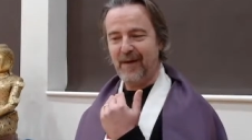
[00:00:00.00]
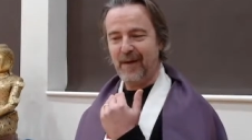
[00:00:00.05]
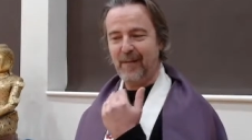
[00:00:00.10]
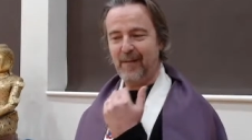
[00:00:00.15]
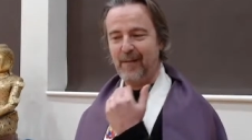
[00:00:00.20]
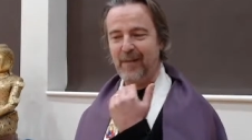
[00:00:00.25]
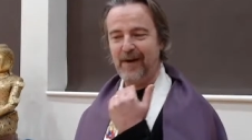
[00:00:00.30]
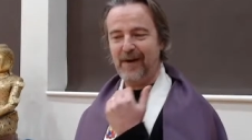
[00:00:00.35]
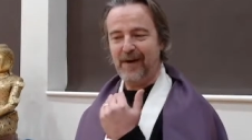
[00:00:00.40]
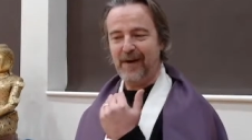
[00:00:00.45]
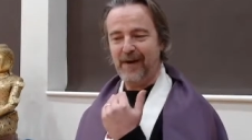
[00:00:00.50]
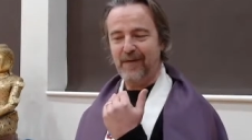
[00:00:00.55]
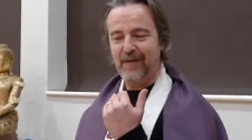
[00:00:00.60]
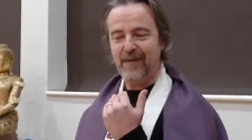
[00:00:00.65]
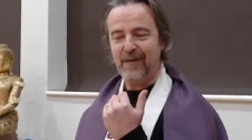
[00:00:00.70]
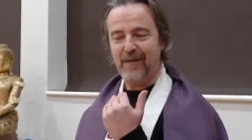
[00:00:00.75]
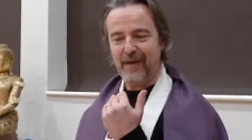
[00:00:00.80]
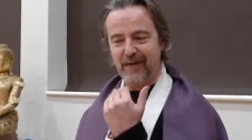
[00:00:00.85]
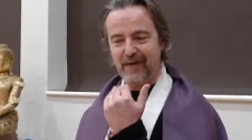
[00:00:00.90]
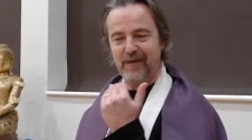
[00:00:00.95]
beliefs
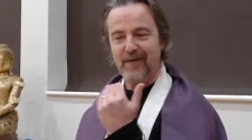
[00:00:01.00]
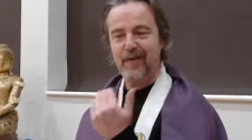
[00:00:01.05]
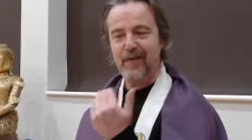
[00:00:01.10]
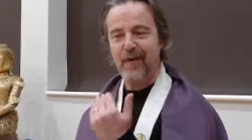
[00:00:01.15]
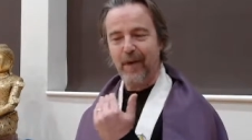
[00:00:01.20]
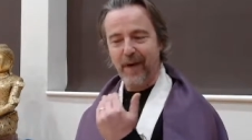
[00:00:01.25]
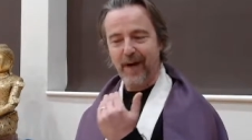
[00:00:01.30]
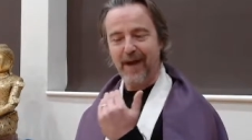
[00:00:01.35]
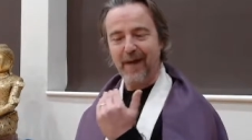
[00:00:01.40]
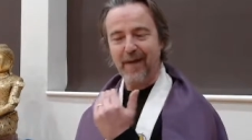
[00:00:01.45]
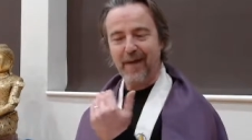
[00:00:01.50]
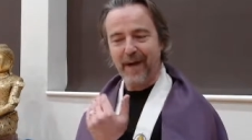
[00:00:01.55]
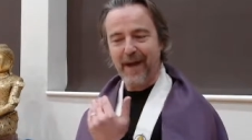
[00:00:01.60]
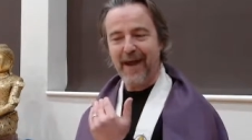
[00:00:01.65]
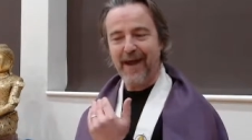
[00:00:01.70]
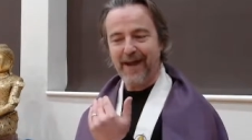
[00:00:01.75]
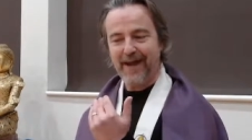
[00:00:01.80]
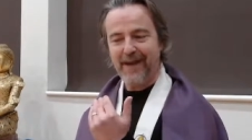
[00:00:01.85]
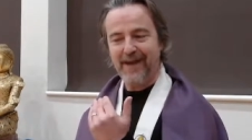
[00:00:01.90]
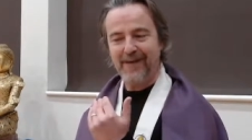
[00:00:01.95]
that it's not
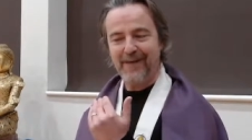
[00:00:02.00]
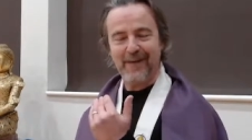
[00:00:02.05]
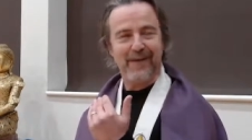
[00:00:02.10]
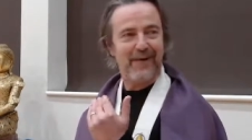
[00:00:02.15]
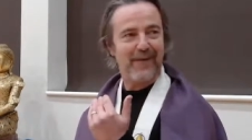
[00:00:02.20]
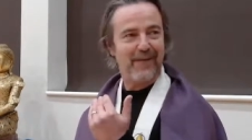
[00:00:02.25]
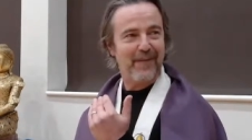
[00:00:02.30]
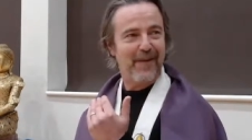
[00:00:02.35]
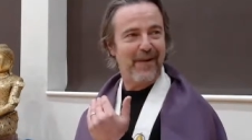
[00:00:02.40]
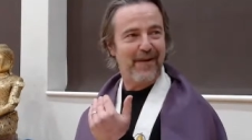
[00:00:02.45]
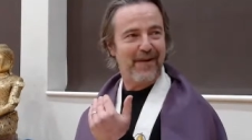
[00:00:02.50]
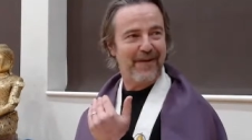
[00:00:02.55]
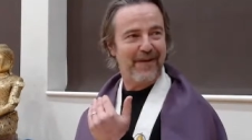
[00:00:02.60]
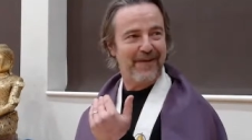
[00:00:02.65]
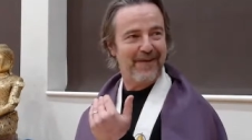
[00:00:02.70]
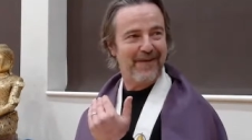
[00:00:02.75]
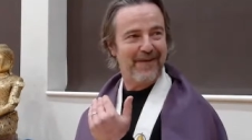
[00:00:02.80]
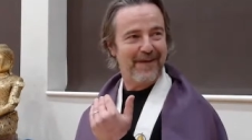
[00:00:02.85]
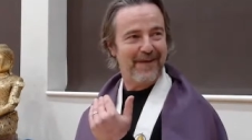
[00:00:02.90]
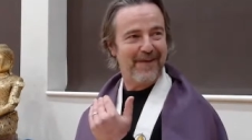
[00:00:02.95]
okay to
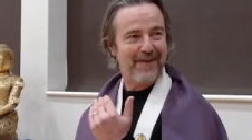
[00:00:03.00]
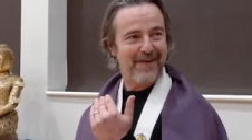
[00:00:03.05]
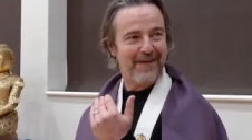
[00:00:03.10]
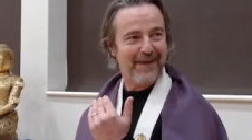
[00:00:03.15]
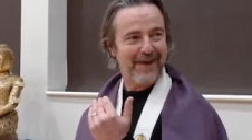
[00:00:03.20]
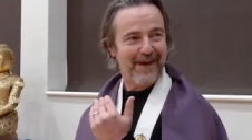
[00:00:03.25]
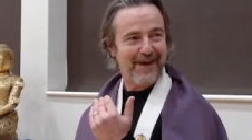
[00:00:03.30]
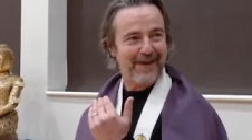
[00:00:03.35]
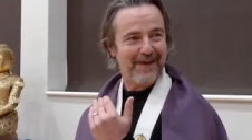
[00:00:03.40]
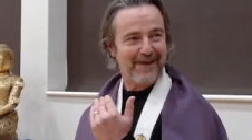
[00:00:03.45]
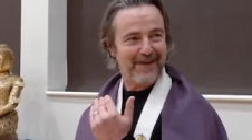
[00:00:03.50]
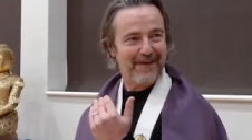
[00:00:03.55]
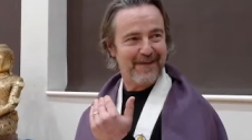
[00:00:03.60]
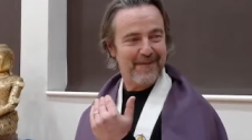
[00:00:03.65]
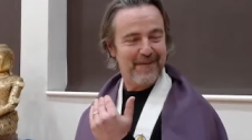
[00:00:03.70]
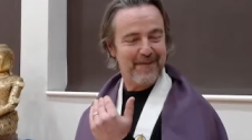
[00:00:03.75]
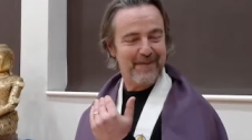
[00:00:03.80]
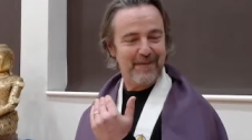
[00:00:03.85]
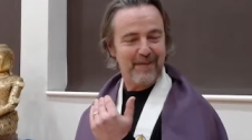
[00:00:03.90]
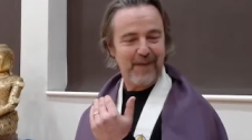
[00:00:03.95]
experience certain things.
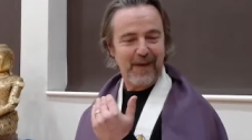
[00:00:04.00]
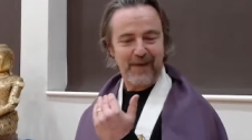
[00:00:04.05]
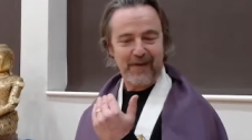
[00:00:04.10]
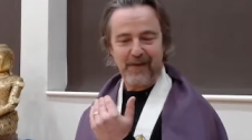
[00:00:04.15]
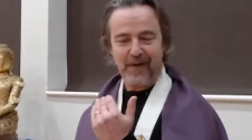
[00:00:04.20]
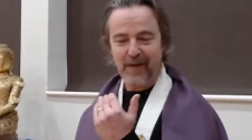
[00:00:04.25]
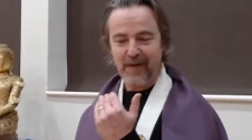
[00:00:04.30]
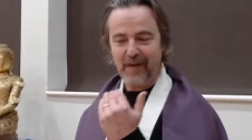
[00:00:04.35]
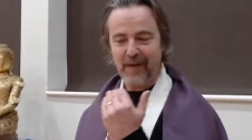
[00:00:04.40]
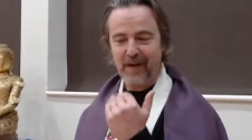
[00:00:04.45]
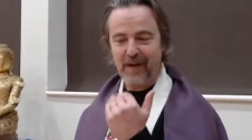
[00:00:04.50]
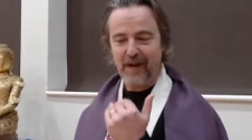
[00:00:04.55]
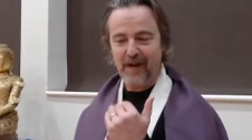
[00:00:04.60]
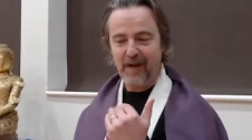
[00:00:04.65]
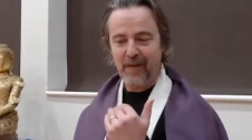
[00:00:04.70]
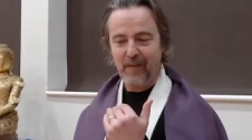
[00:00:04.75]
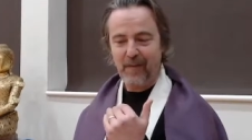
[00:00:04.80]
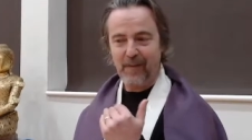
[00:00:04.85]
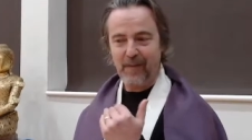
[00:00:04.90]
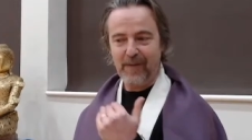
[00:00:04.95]
So
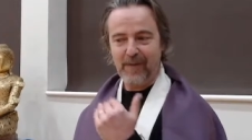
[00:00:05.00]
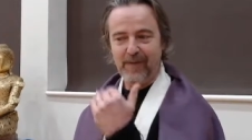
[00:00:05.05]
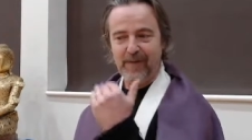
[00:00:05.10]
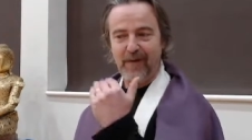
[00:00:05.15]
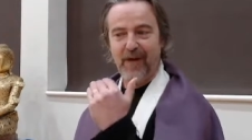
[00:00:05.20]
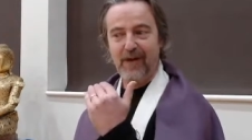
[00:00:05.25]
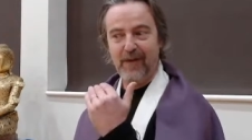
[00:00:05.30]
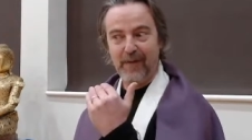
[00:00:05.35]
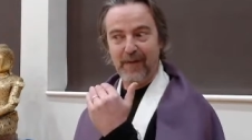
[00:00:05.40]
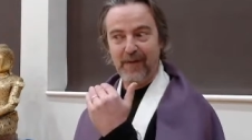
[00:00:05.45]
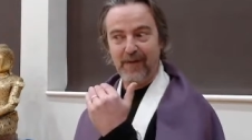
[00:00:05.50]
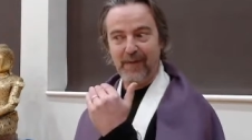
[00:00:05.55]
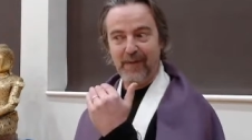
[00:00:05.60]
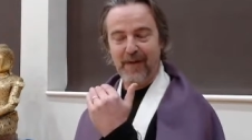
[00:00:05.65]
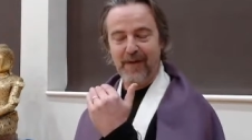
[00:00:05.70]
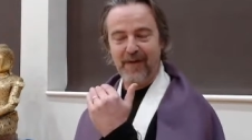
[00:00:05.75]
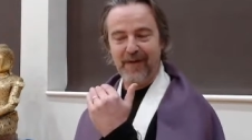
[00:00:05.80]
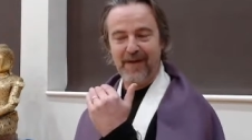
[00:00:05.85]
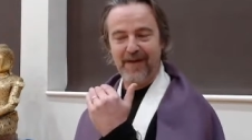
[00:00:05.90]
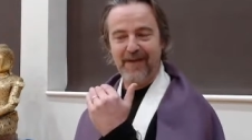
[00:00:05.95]
when we start to
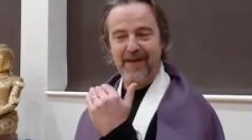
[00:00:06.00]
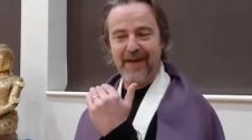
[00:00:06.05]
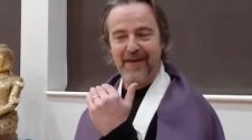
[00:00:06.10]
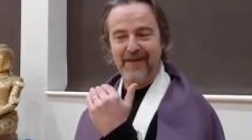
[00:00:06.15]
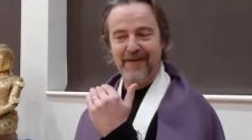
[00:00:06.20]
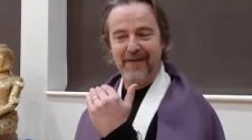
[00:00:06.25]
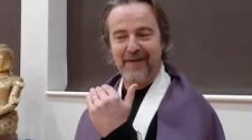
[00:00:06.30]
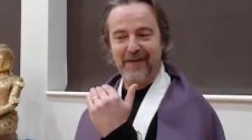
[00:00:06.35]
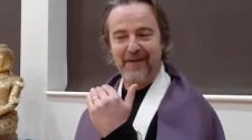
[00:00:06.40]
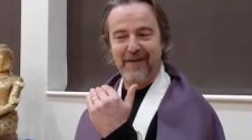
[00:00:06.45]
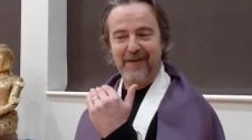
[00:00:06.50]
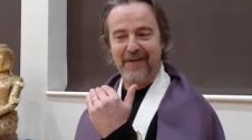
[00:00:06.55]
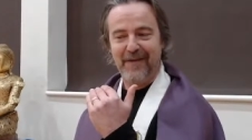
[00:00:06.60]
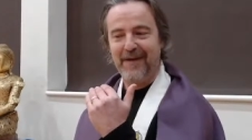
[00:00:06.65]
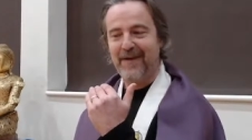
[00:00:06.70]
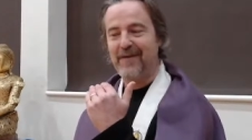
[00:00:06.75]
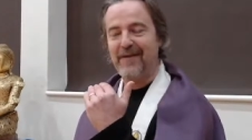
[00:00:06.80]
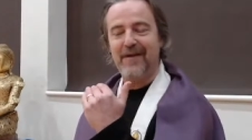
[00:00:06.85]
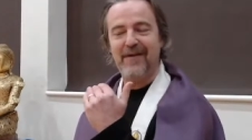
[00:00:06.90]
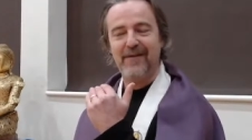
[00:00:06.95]
experience that certain thing
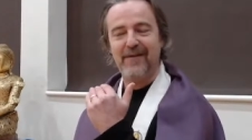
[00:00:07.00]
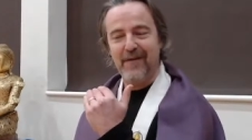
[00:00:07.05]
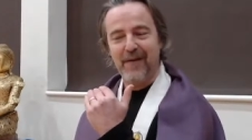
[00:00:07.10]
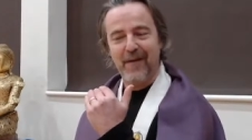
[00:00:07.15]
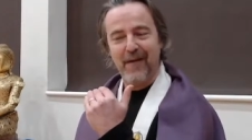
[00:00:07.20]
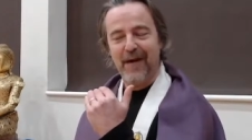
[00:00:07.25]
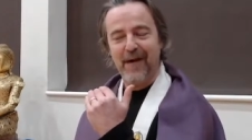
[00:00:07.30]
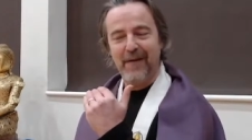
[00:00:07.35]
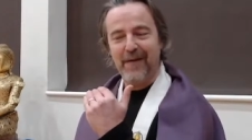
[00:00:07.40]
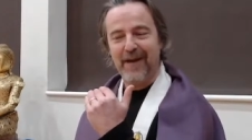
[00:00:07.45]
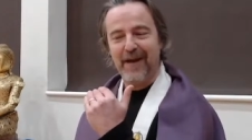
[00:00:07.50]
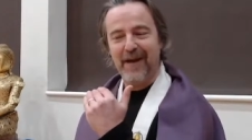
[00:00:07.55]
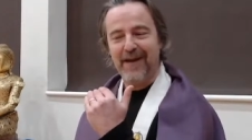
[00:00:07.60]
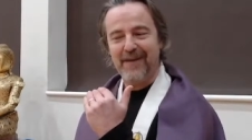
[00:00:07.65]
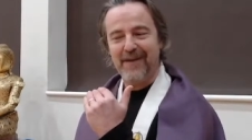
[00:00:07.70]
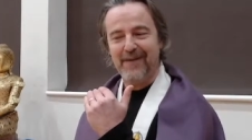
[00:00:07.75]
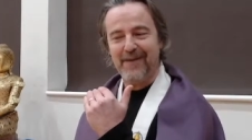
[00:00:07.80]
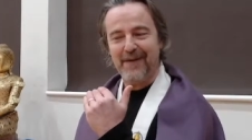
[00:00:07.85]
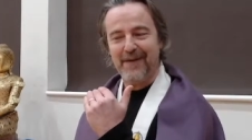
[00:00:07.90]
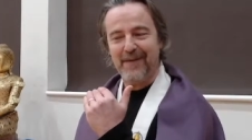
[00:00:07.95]
that it's not okay
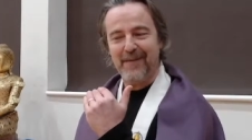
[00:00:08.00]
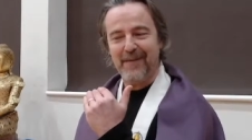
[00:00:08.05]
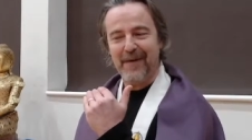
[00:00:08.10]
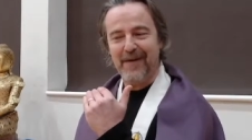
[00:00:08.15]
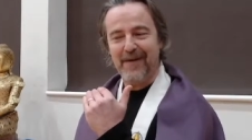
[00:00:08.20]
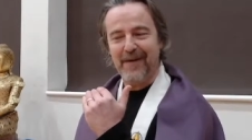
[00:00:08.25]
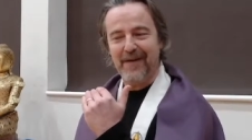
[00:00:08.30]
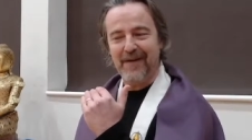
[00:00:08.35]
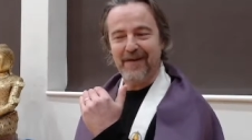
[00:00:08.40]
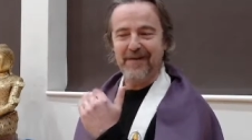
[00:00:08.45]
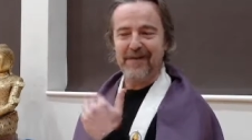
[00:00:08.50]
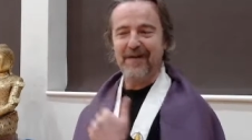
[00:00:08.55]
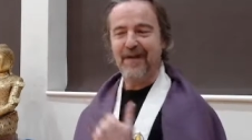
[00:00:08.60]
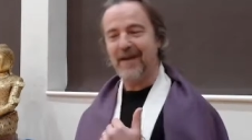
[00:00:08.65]
to experience,